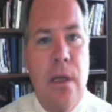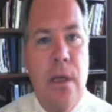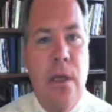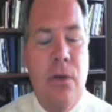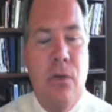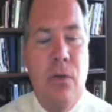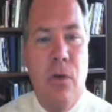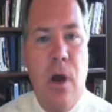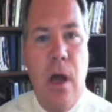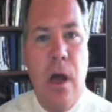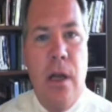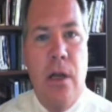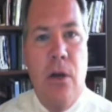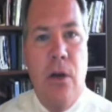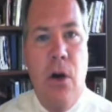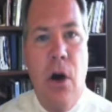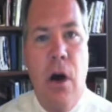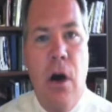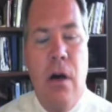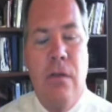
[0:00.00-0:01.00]
in, in
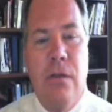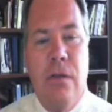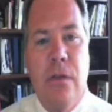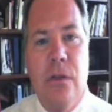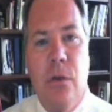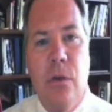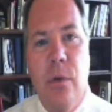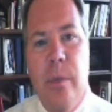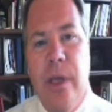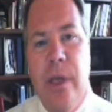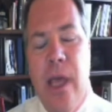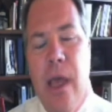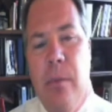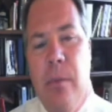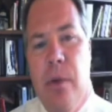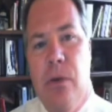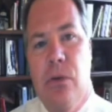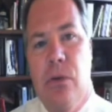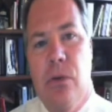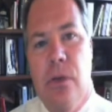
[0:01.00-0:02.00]
chronic cough. So we
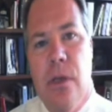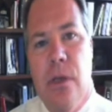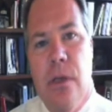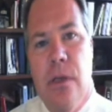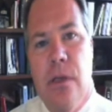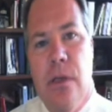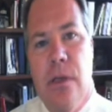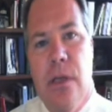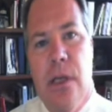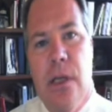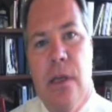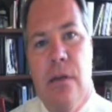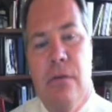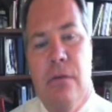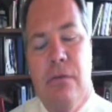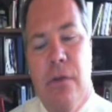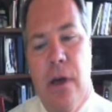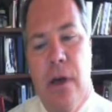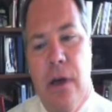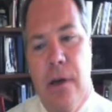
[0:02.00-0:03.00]
became interested to
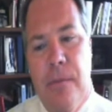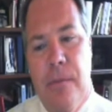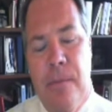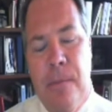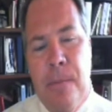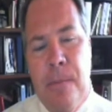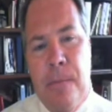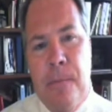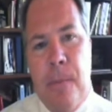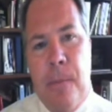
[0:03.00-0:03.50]
see if uh,